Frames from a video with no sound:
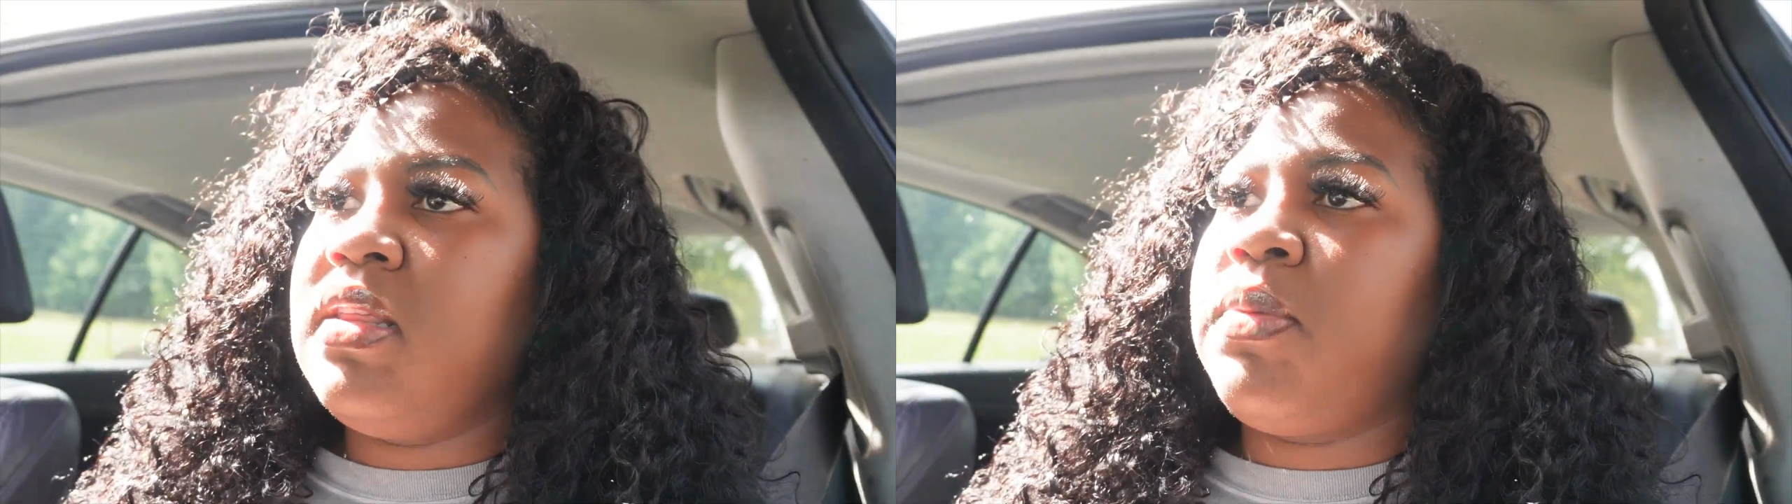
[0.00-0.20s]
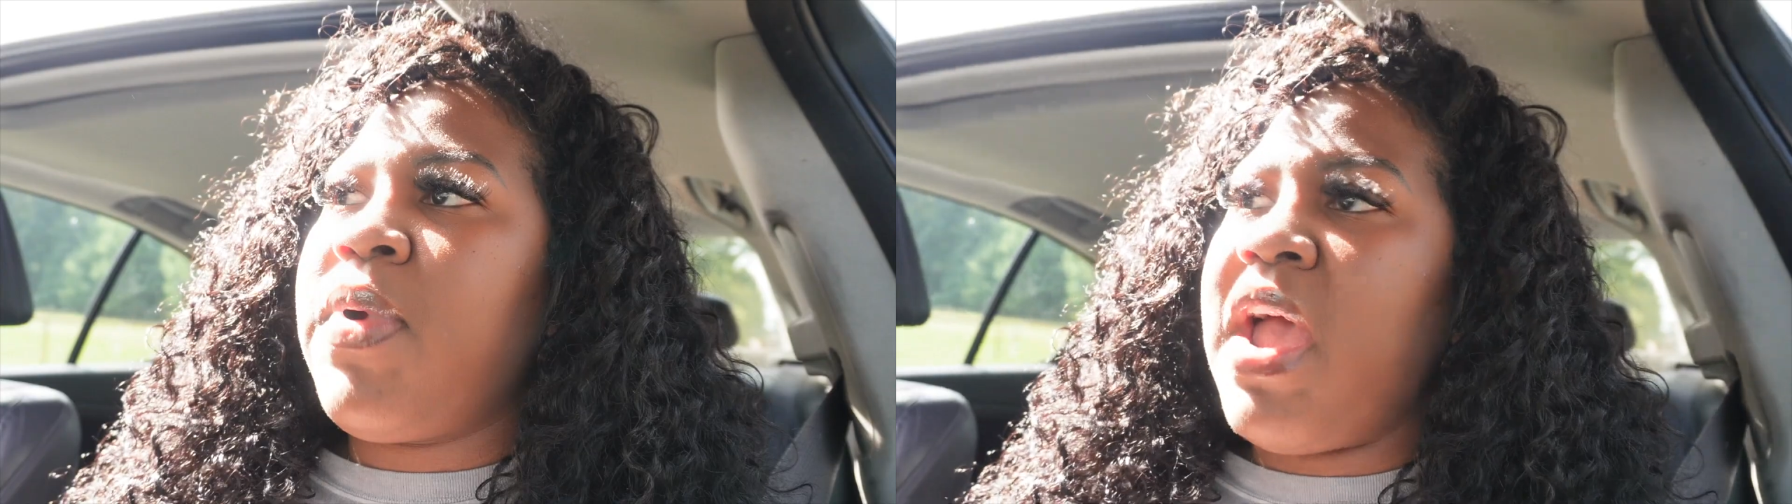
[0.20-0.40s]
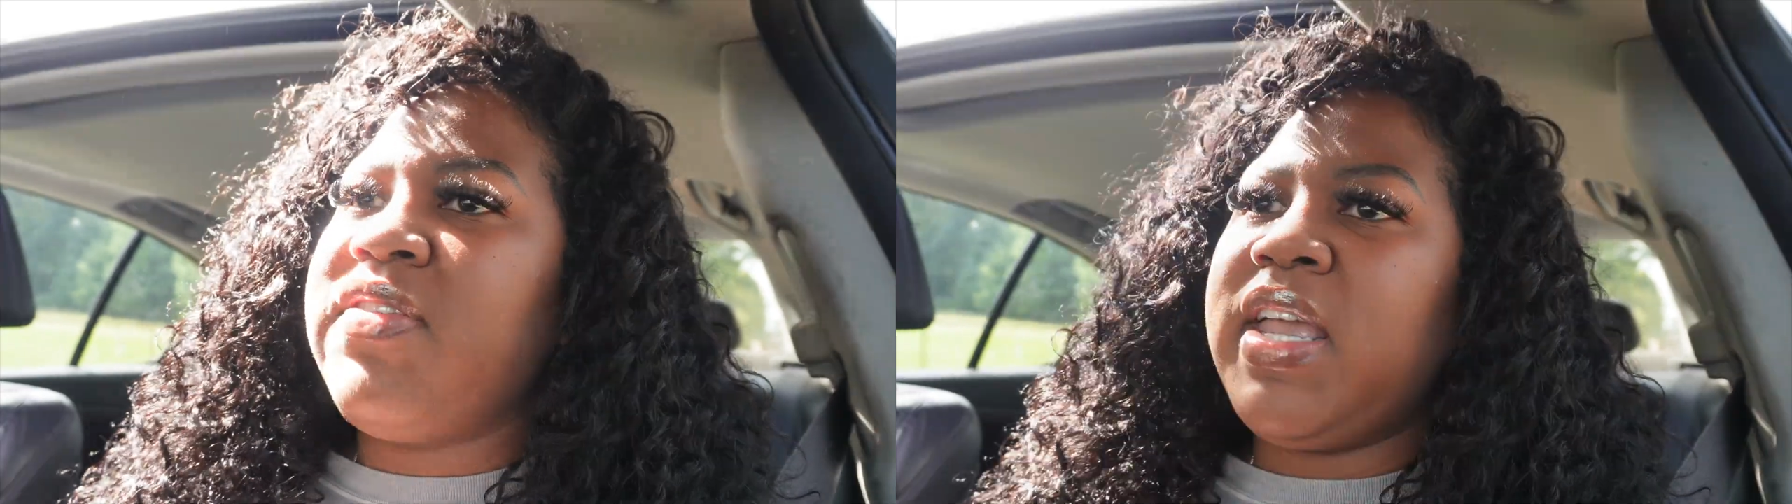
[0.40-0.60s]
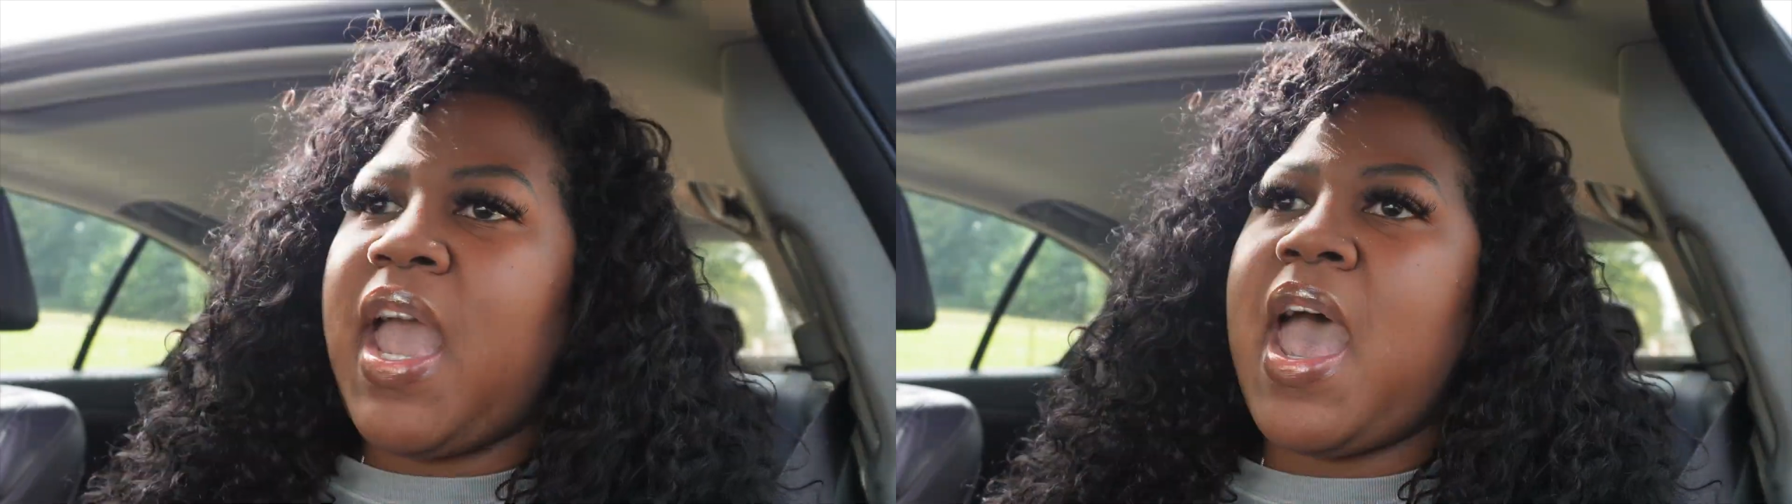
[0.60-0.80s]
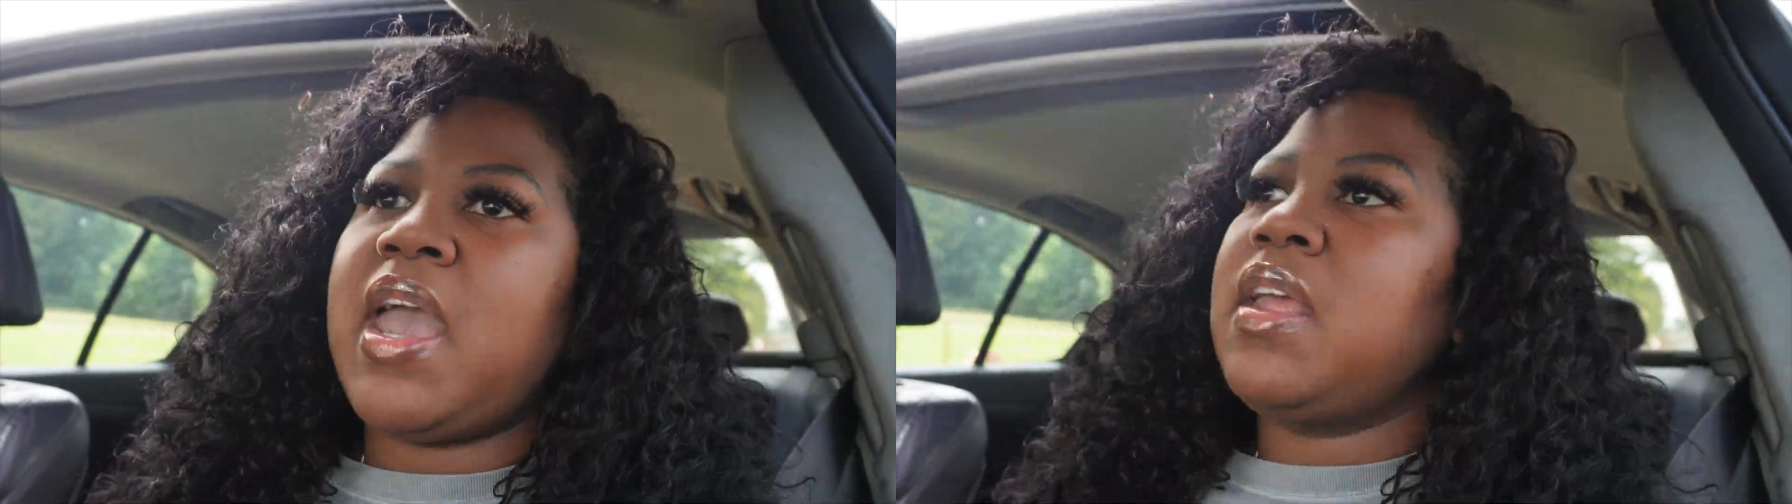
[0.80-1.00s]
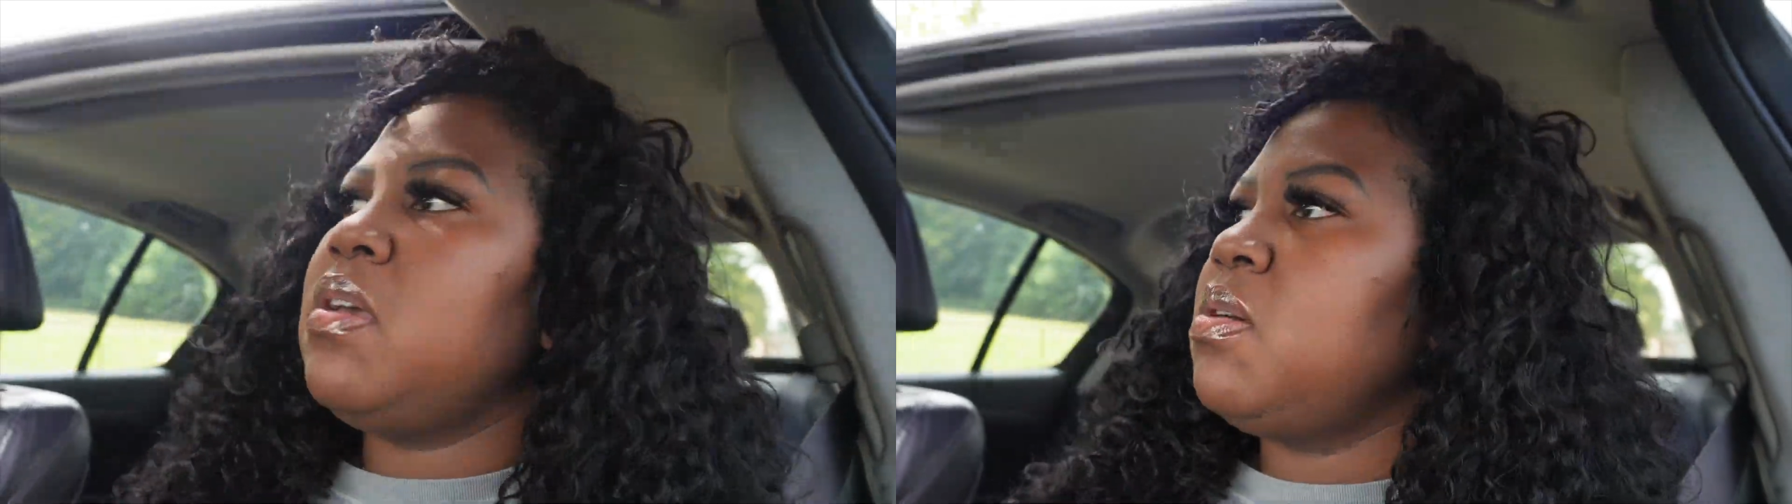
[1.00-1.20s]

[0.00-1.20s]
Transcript: the private yacht,